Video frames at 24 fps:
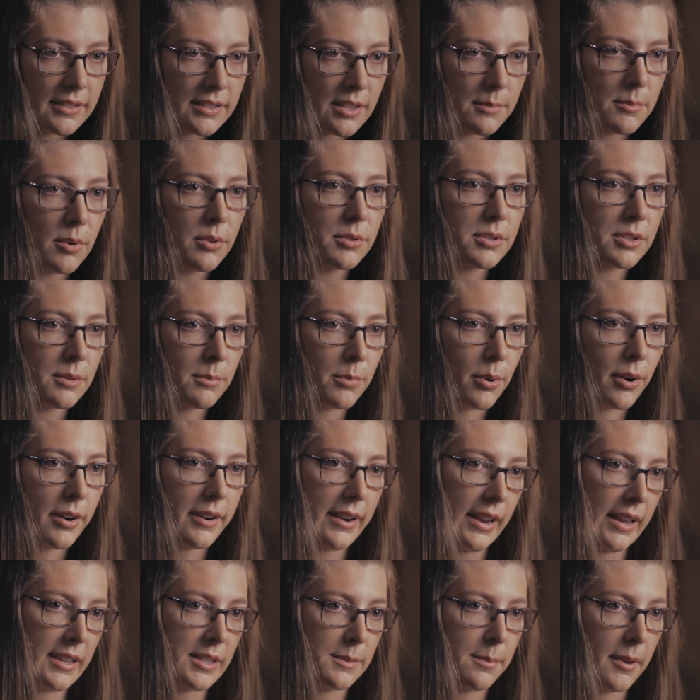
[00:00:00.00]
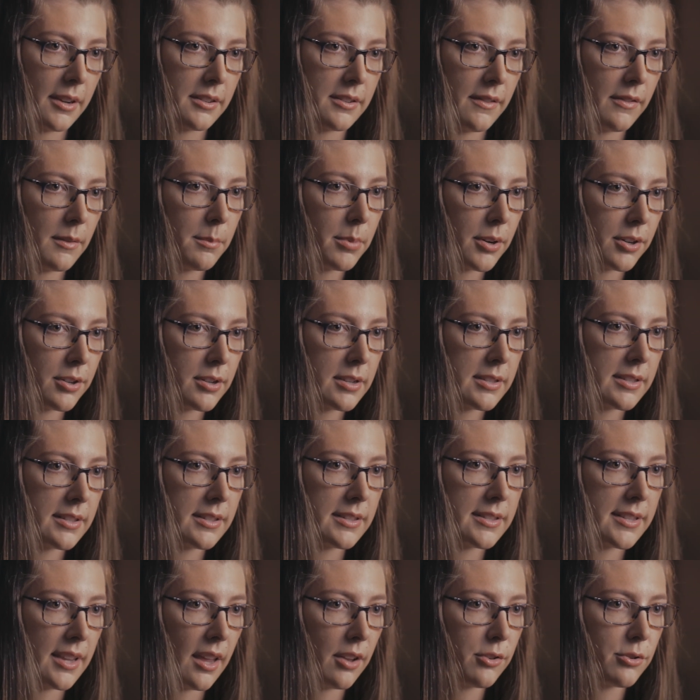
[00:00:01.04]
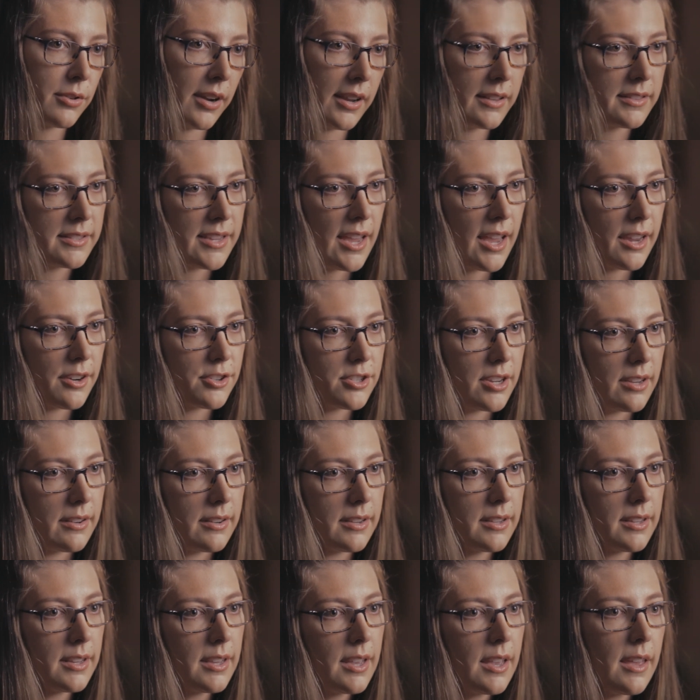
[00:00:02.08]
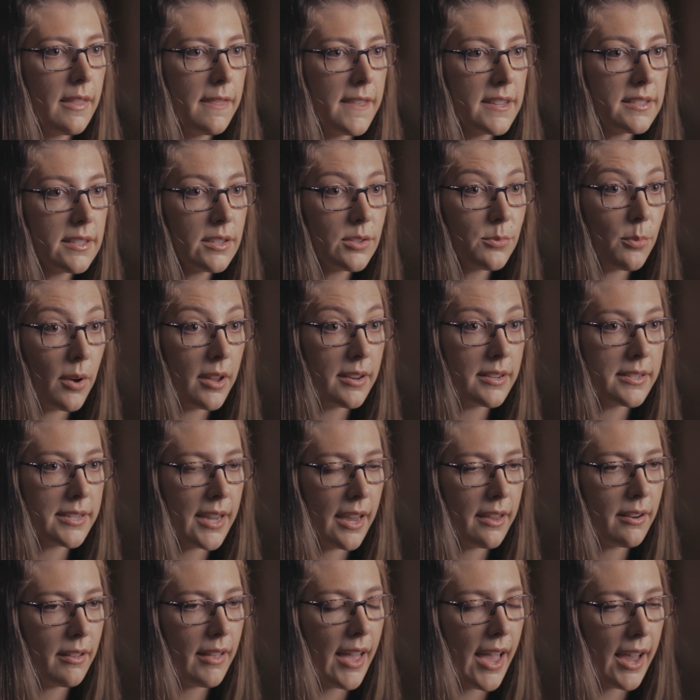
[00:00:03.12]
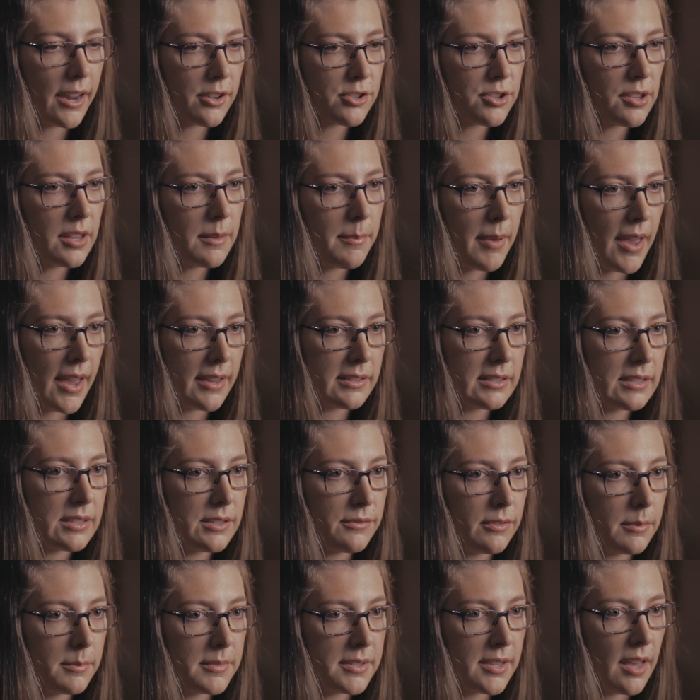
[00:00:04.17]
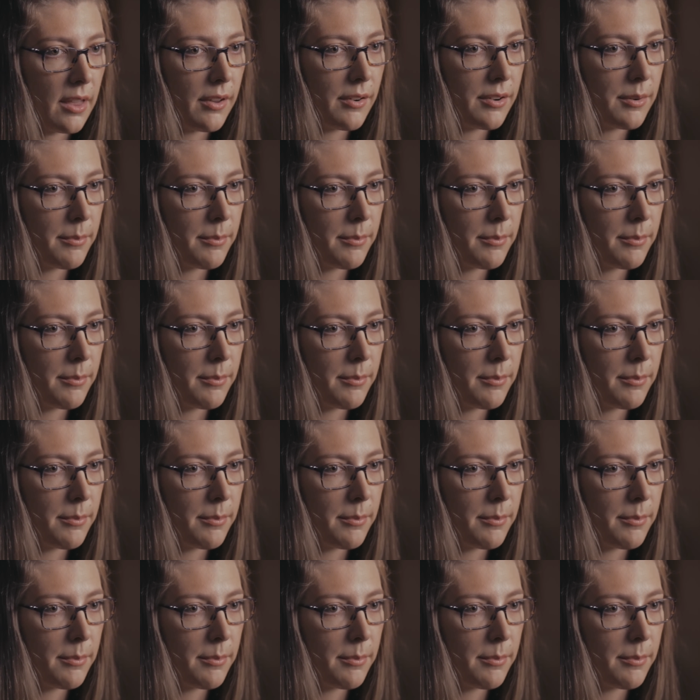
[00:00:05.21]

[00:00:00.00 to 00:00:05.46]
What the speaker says: the most important aspect of the purchase and sale transaction. This is when title actually passes from seller to